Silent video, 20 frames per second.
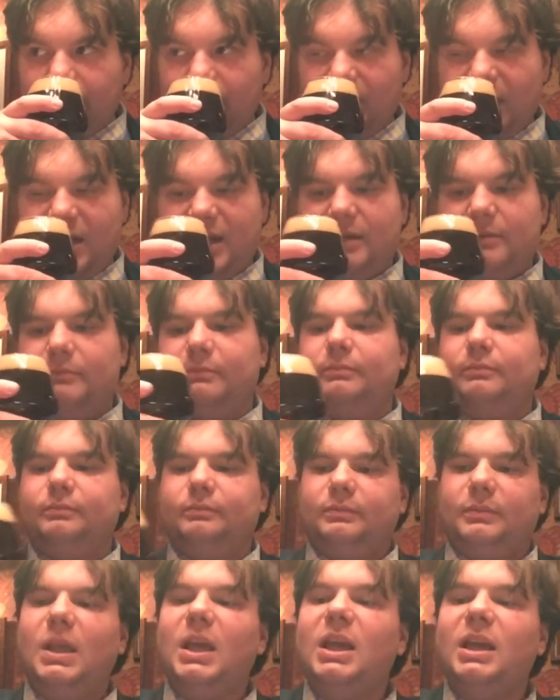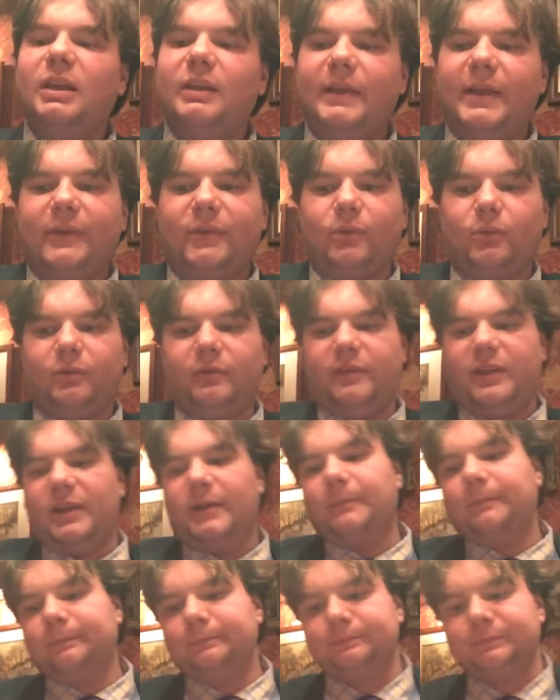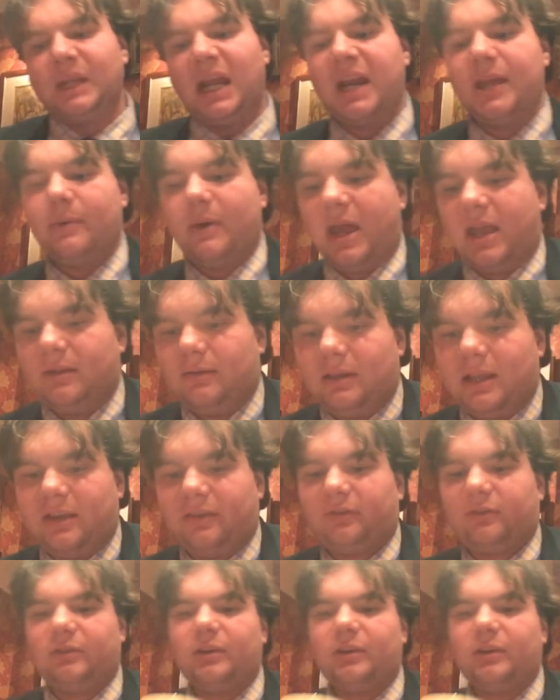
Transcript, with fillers: Yeah, that sort of thing. Anyway, let's